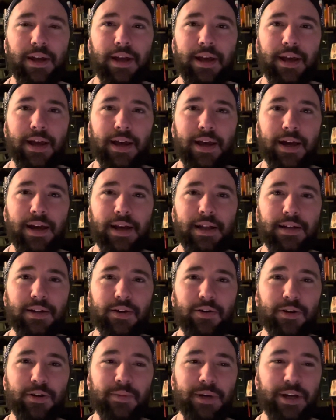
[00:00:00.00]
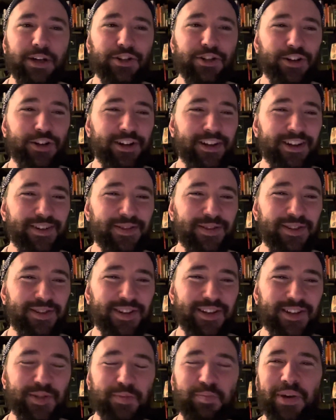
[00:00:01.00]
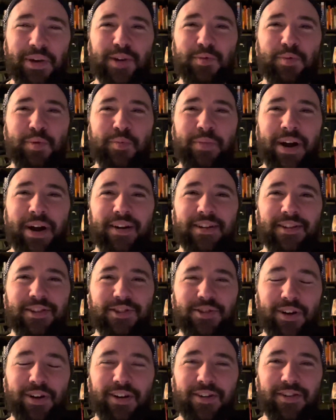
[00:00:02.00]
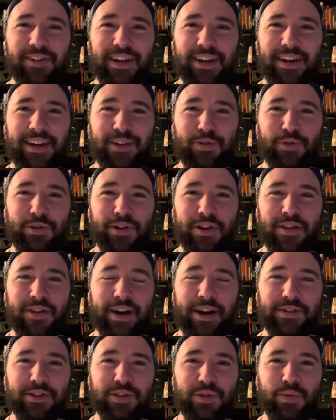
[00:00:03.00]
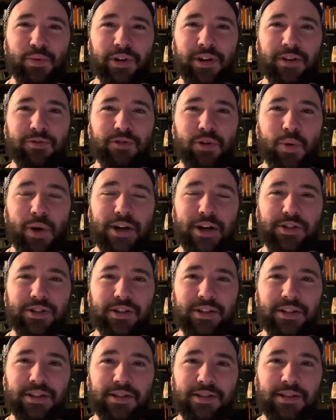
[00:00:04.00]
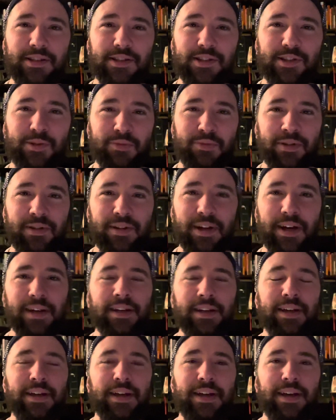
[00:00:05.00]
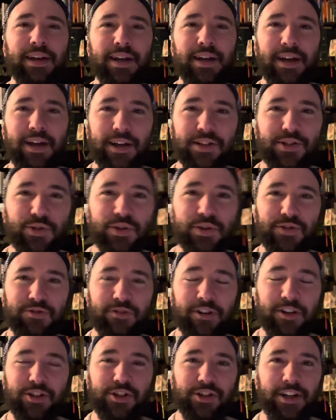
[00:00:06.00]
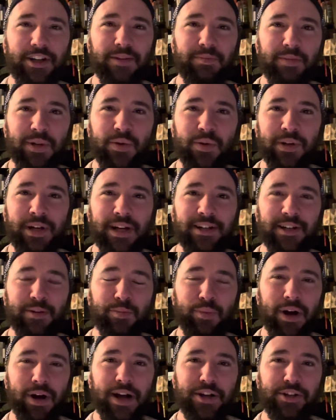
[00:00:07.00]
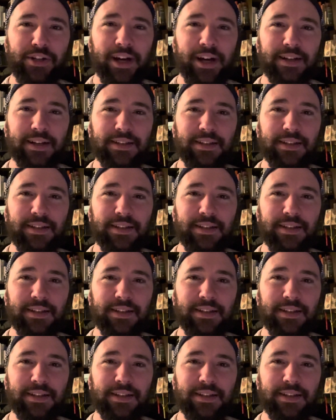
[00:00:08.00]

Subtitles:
And I want to make sure that it's better prepared so I don't get hit with 1,001 of questions. That's something that has always frustrated me when I did a project.